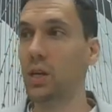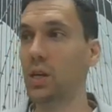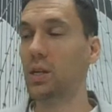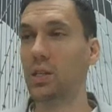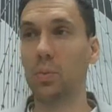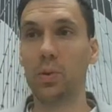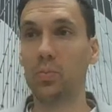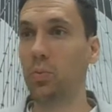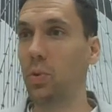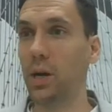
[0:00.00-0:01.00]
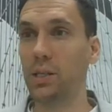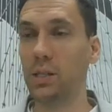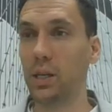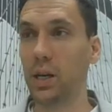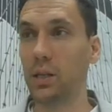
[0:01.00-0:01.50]
Some people might
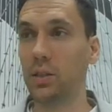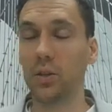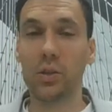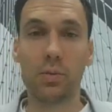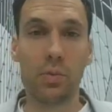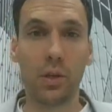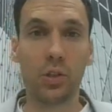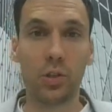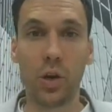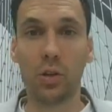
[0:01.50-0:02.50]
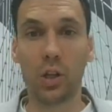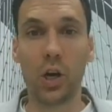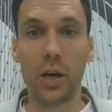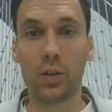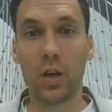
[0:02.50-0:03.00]
tell you some things you don't
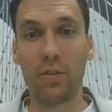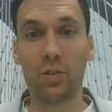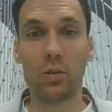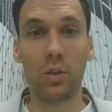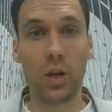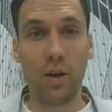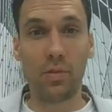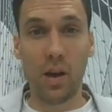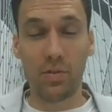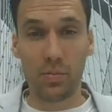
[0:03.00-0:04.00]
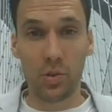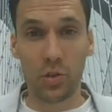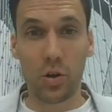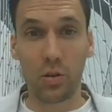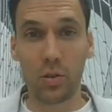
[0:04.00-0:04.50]
like. You have to have some
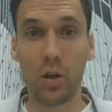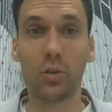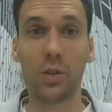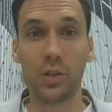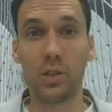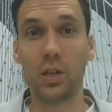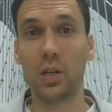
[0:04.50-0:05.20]
strong tolerance